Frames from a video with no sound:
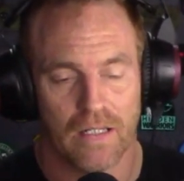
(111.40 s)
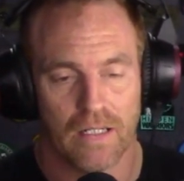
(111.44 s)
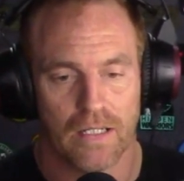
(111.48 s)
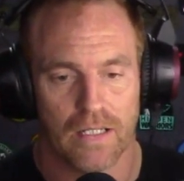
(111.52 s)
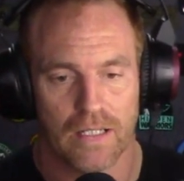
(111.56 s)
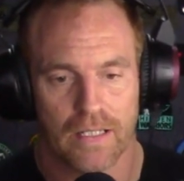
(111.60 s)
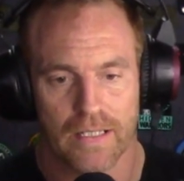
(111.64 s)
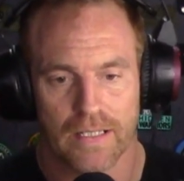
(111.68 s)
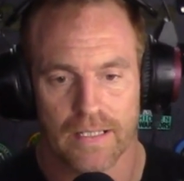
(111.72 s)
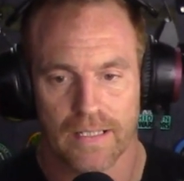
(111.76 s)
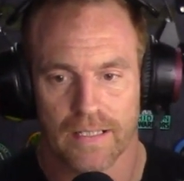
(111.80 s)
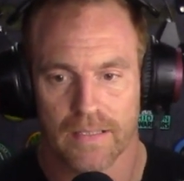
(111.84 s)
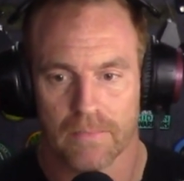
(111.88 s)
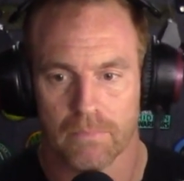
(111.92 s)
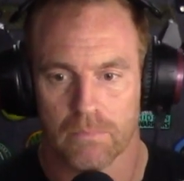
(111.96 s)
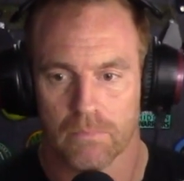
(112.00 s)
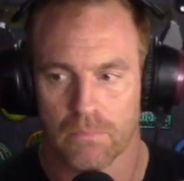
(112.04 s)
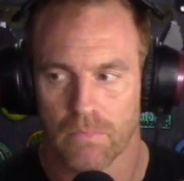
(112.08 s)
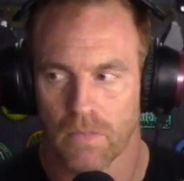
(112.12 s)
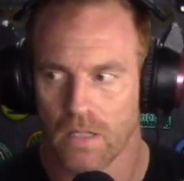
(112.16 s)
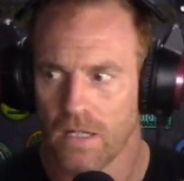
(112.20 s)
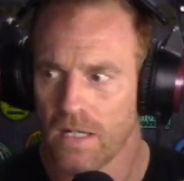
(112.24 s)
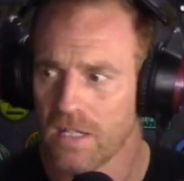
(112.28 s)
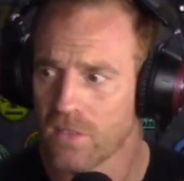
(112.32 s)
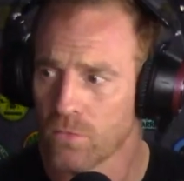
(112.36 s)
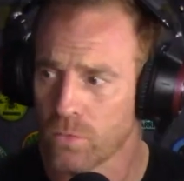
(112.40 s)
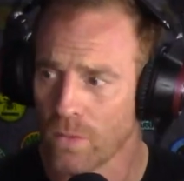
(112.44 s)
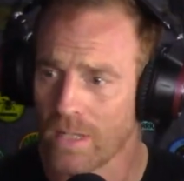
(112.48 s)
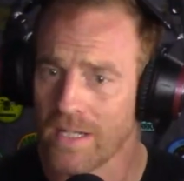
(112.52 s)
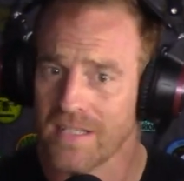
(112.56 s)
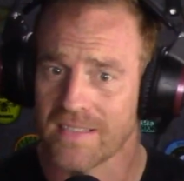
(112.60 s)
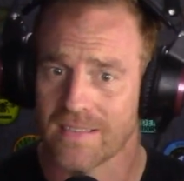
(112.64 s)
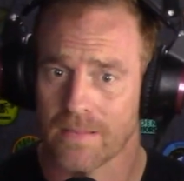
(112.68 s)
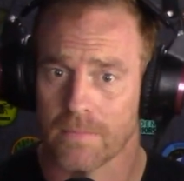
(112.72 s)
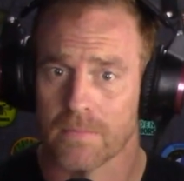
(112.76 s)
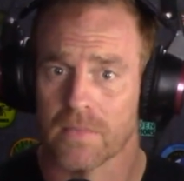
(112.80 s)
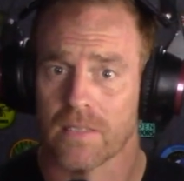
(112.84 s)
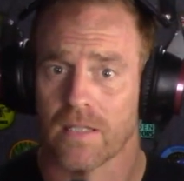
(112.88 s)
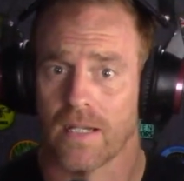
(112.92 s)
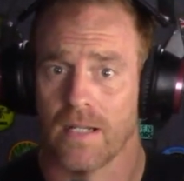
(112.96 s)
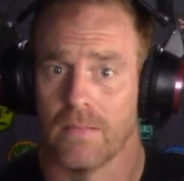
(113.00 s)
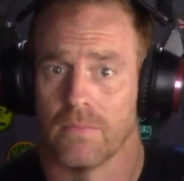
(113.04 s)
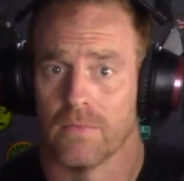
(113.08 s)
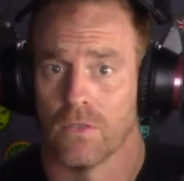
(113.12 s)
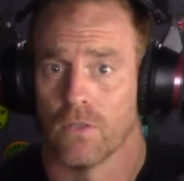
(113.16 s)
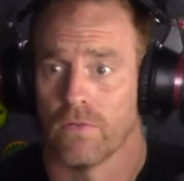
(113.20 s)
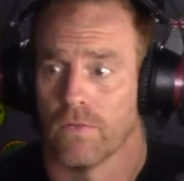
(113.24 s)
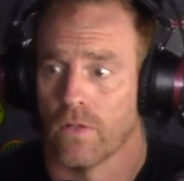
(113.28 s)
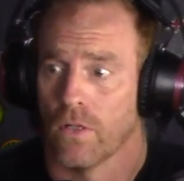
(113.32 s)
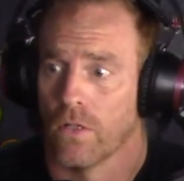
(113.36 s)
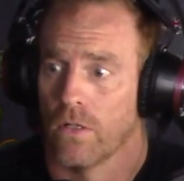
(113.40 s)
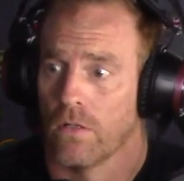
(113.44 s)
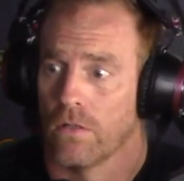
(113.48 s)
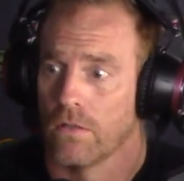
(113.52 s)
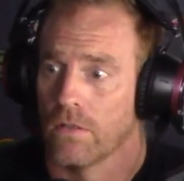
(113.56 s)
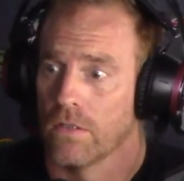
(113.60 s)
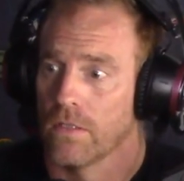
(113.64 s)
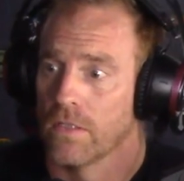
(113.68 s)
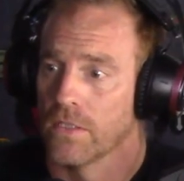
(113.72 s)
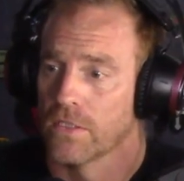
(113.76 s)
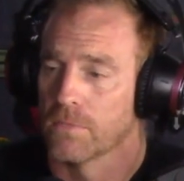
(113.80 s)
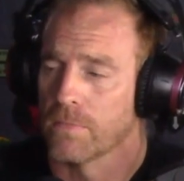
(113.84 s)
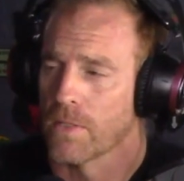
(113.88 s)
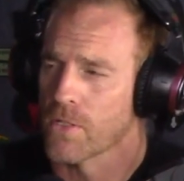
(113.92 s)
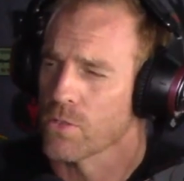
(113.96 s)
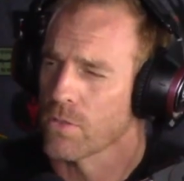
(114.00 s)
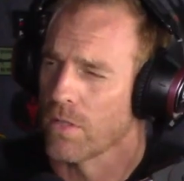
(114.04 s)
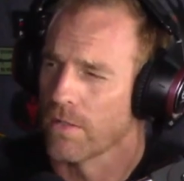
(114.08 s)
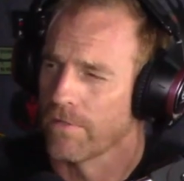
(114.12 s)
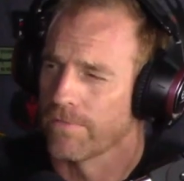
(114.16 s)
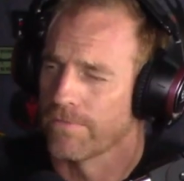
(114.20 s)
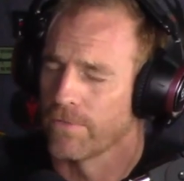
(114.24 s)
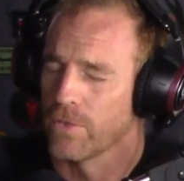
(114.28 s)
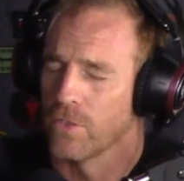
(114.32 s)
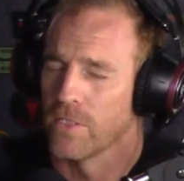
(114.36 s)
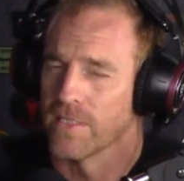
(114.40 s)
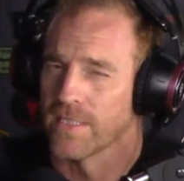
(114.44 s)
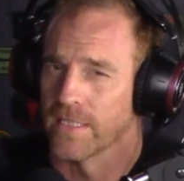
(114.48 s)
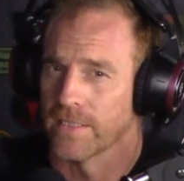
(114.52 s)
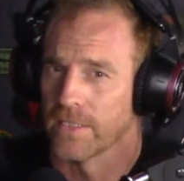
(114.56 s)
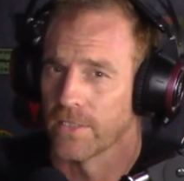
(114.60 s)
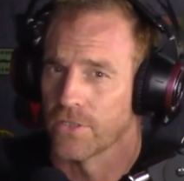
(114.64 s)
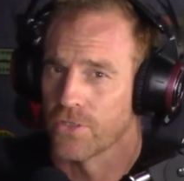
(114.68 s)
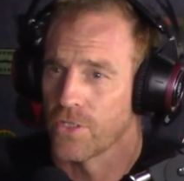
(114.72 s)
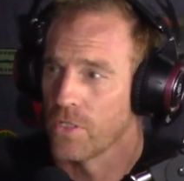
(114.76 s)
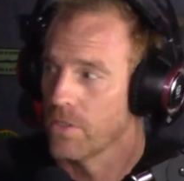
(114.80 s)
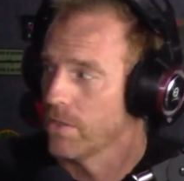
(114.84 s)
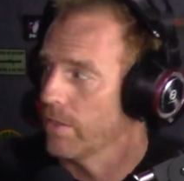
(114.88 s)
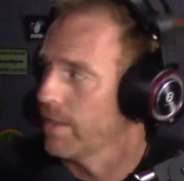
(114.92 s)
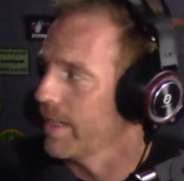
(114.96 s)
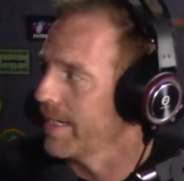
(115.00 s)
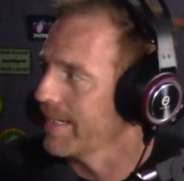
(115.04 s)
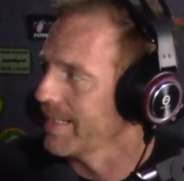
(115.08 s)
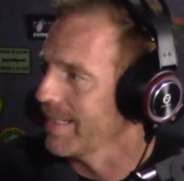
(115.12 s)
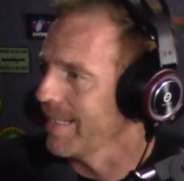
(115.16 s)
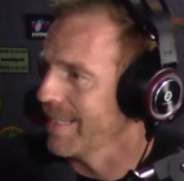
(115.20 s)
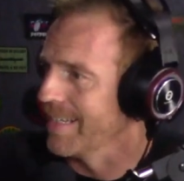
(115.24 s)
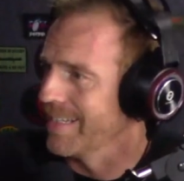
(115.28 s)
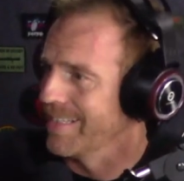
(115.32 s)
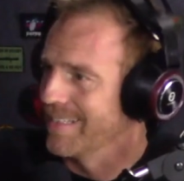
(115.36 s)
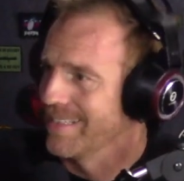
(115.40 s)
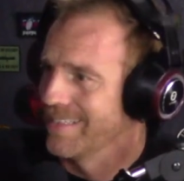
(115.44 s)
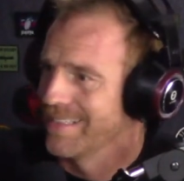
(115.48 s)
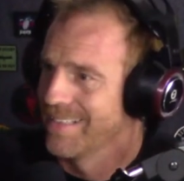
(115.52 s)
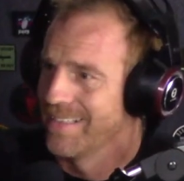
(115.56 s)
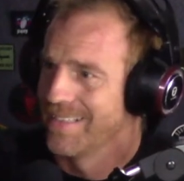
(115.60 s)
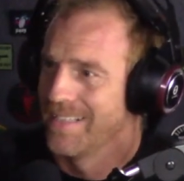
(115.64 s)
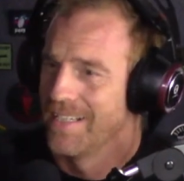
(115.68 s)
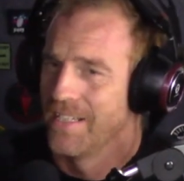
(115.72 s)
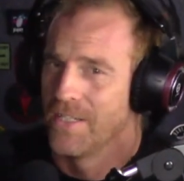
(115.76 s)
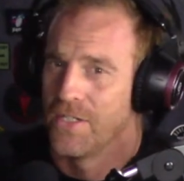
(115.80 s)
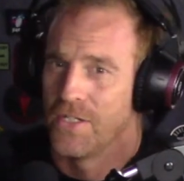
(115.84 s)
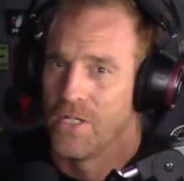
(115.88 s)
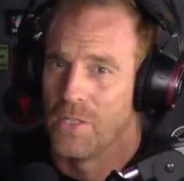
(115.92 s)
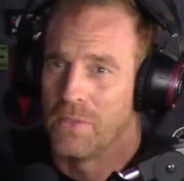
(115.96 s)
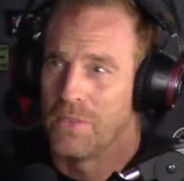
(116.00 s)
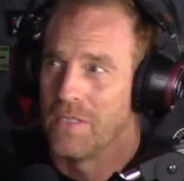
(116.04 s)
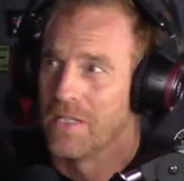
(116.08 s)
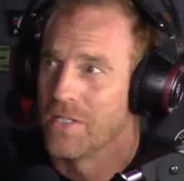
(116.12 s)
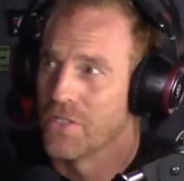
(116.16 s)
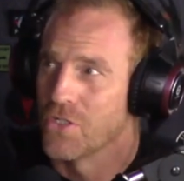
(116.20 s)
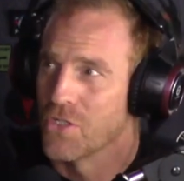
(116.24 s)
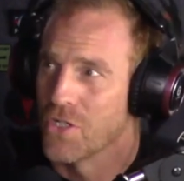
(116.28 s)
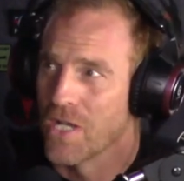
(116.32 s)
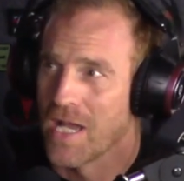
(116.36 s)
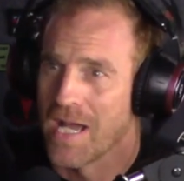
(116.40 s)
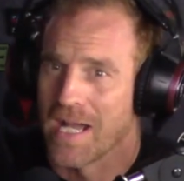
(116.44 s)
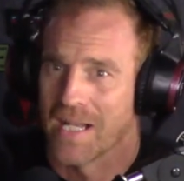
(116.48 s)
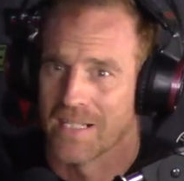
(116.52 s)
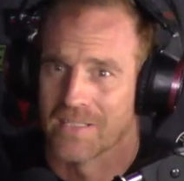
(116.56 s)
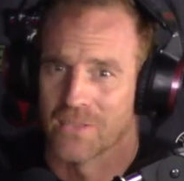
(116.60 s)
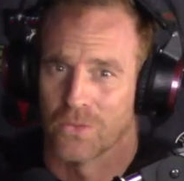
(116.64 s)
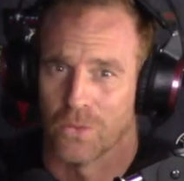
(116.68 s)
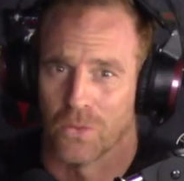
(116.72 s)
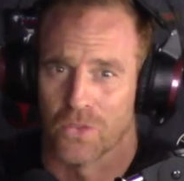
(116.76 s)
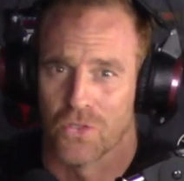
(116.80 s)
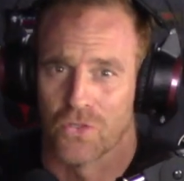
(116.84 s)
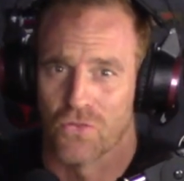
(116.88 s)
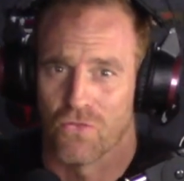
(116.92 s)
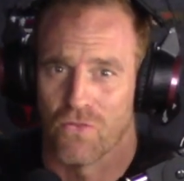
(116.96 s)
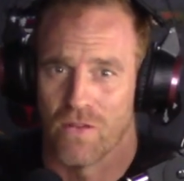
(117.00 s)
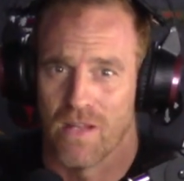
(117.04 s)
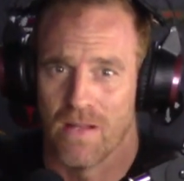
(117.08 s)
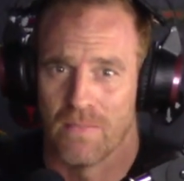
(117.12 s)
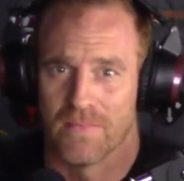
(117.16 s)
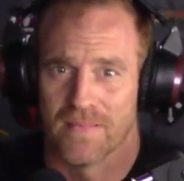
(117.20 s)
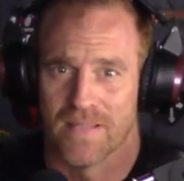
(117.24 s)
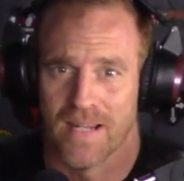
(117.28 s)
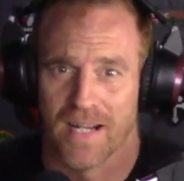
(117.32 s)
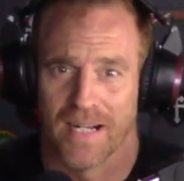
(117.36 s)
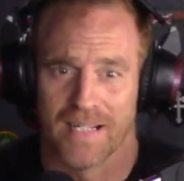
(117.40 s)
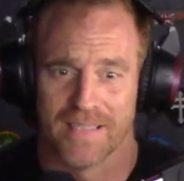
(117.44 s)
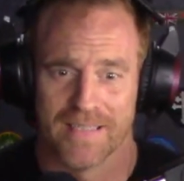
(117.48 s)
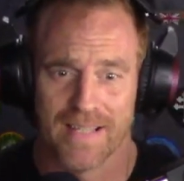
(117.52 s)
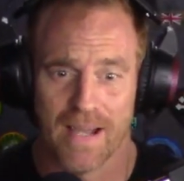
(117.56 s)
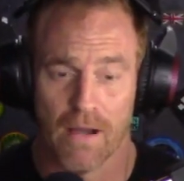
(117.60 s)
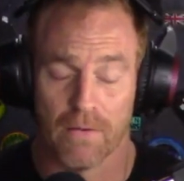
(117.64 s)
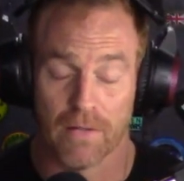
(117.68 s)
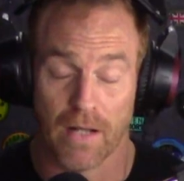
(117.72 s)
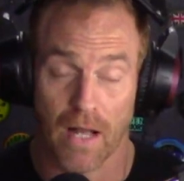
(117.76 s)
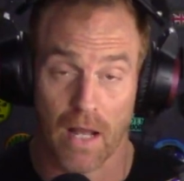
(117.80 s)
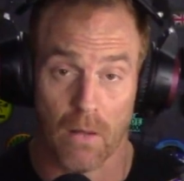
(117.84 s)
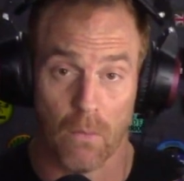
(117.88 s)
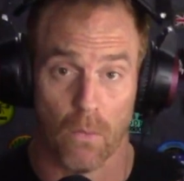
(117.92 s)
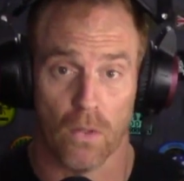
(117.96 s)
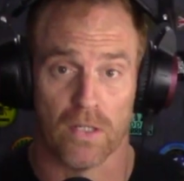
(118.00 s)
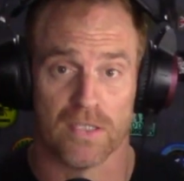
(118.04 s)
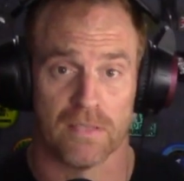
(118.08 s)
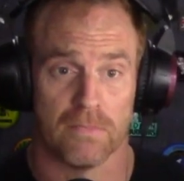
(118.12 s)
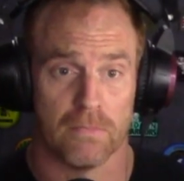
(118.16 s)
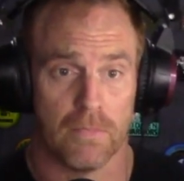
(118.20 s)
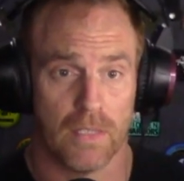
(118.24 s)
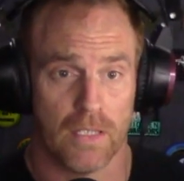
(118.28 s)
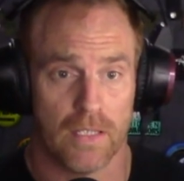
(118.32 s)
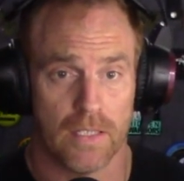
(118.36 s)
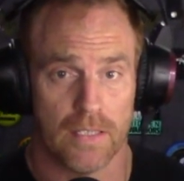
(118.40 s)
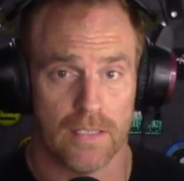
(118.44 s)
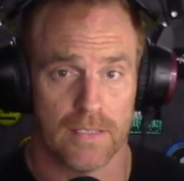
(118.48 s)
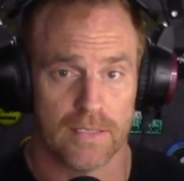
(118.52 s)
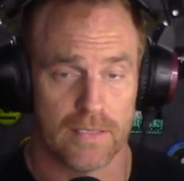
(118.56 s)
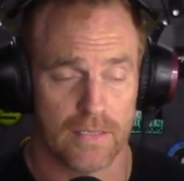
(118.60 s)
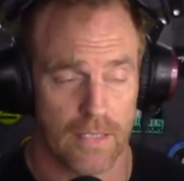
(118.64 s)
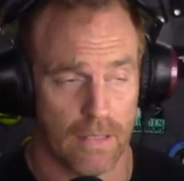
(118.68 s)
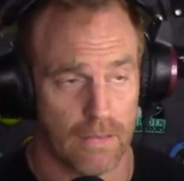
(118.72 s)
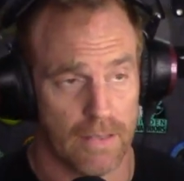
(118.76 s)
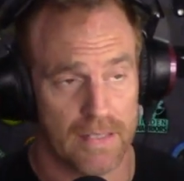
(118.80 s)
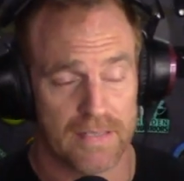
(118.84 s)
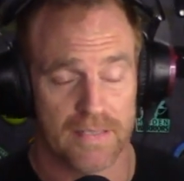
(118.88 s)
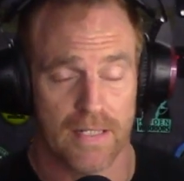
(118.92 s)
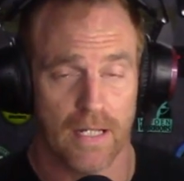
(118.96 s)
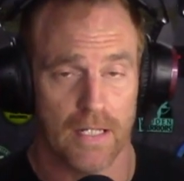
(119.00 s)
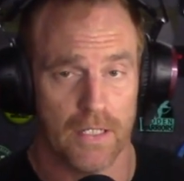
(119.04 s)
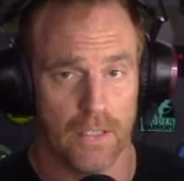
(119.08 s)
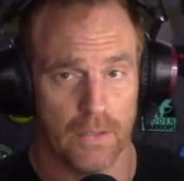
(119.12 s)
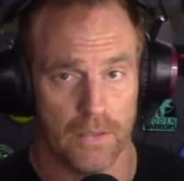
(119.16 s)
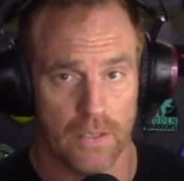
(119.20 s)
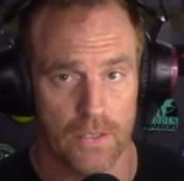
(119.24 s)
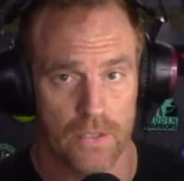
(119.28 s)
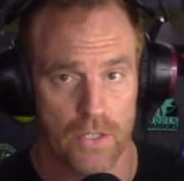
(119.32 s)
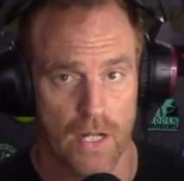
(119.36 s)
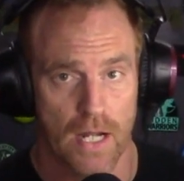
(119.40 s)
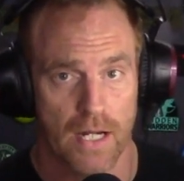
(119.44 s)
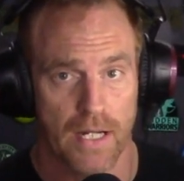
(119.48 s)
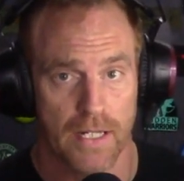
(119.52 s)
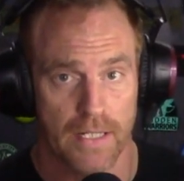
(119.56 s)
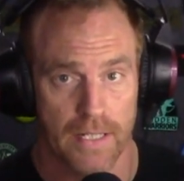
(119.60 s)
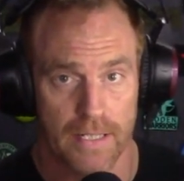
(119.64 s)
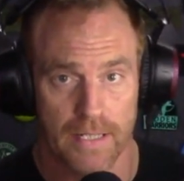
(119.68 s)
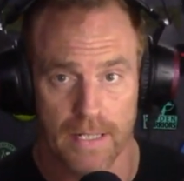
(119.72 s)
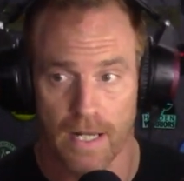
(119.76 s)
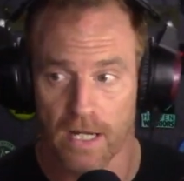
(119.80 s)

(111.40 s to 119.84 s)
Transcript: It's why sometimes, or especially when I first had the studio, I had like Union Jack sort of drapes hanging down, and that wasn't because, oh, let's get a Union Jack in it.